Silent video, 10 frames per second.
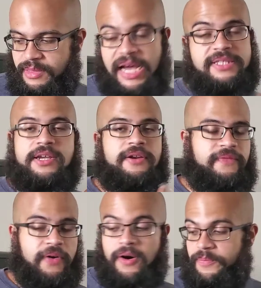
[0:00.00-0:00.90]
That's gonna
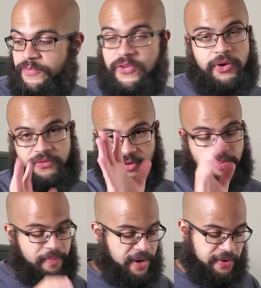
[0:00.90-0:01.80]
fall. So just
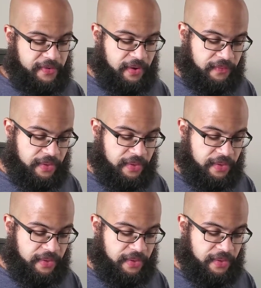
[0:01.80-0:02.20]
prepare yourself